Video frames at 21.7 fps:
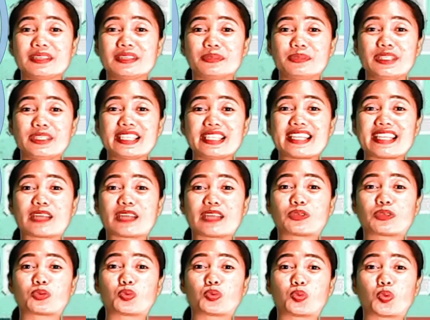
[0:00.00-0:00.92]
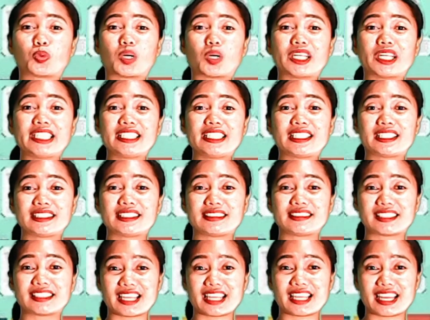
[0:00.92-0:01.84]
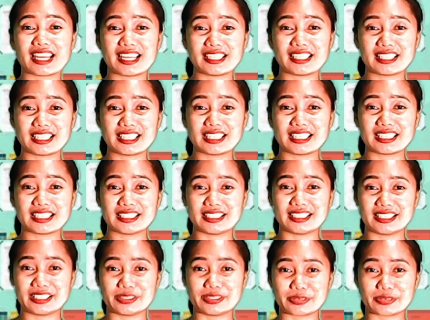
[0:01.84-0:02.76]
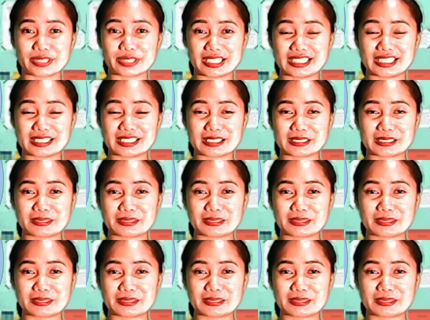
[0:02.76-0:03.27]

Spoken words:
we get 108 degrees.